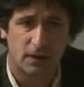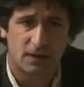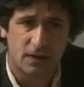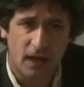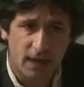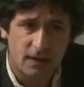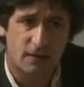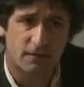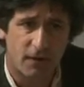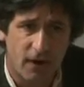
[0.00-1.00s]
Science
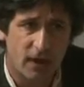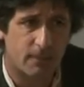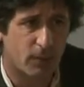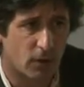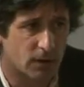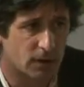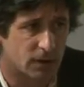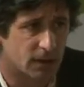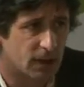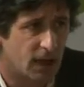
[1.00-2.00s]
is very
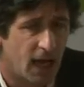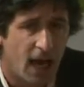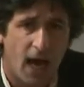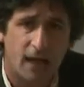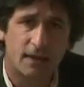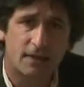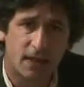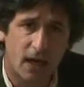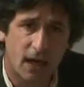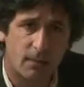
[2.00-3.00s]
important, and it's
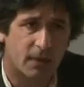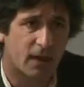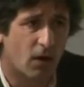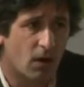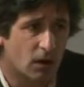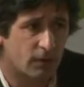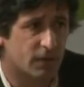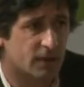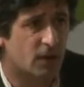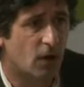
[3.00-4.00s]
time that all of
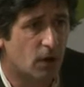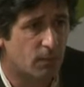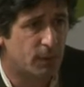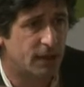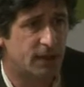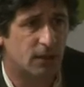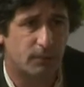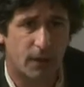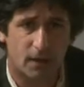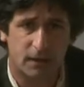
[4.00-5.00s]
us and all political
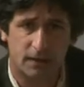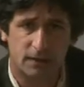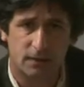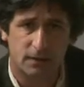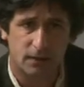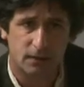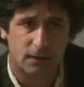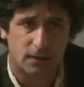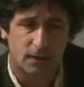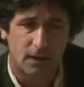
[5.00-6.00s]
parties
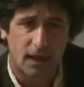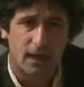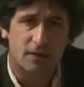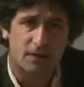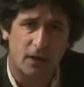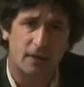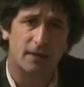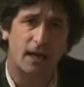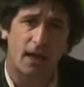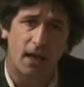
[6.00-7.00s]

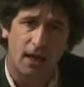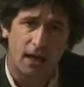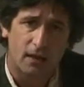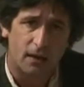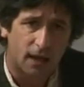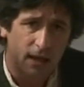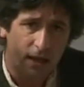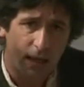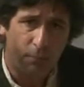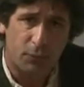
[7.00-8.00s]
started
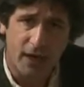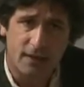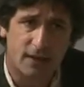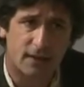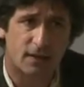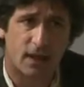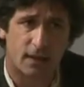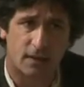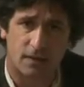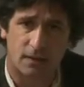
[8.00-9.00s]
embracing
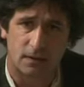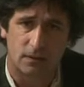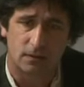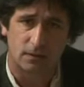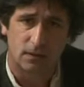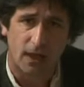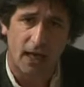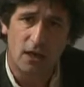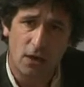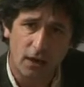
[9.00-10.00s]
science
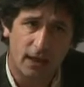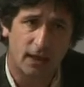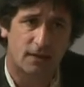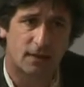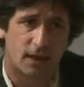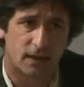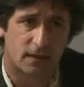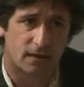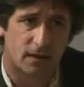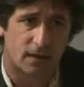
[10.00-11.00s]
and looking at
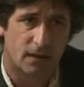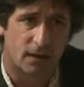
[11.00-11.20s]
science,